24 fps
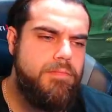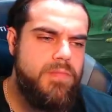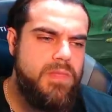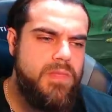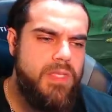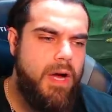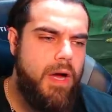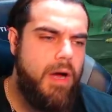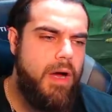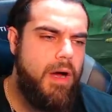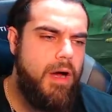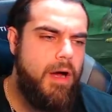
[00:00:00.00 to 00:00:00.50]

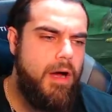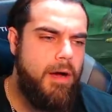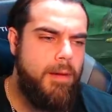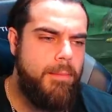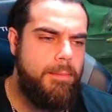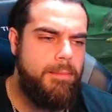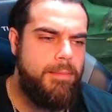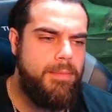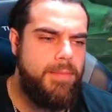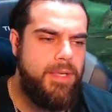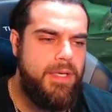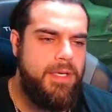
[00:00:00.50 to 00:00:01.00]

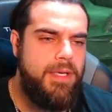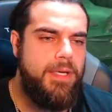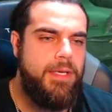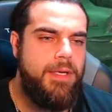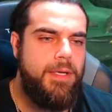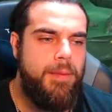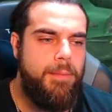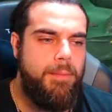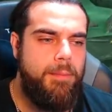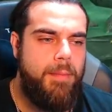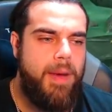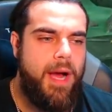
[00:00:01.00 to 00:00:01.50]

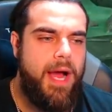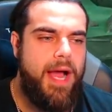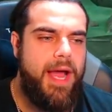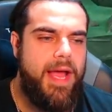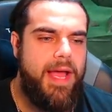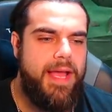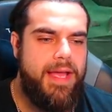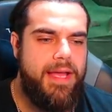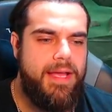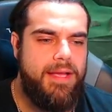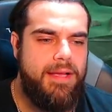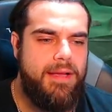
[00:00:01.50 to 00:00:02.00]

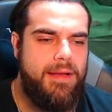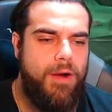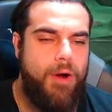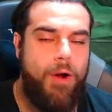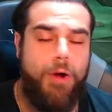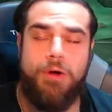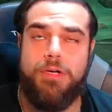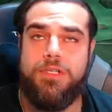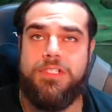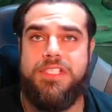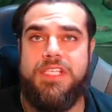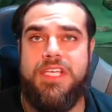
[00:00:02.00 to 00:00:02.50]
My
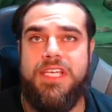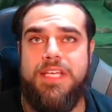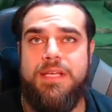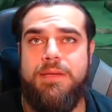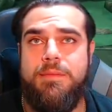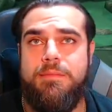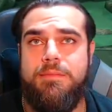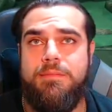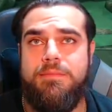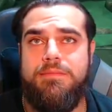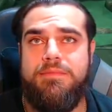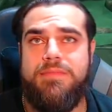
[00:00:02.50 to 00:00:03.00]
hard
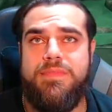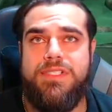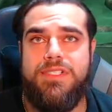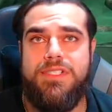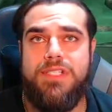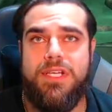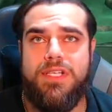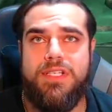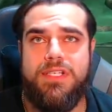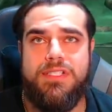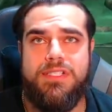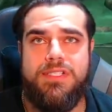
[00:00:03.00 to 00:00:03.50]
team
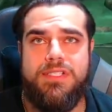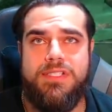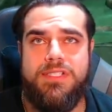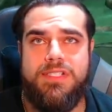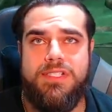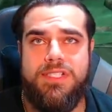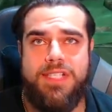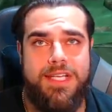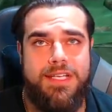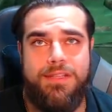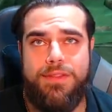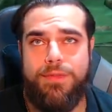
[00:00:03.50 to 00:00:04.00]
did
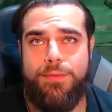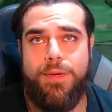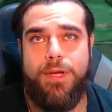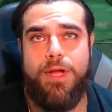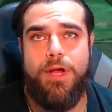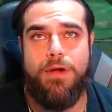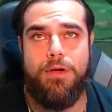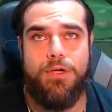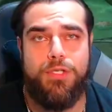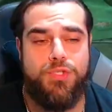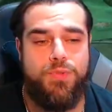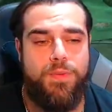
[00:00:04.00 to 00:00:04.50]

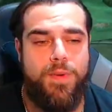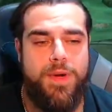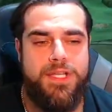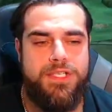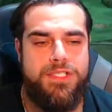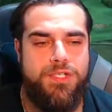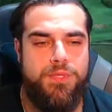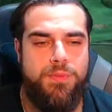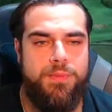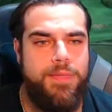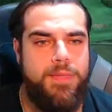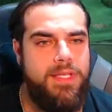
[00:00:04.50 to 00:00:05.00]

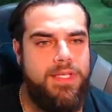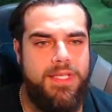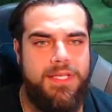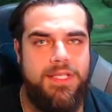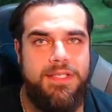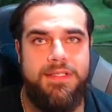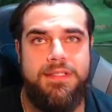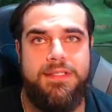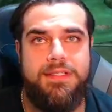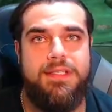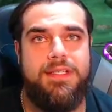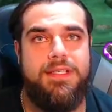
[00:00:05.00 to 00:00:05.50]
322
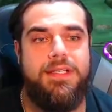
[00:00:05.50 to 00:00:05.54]
million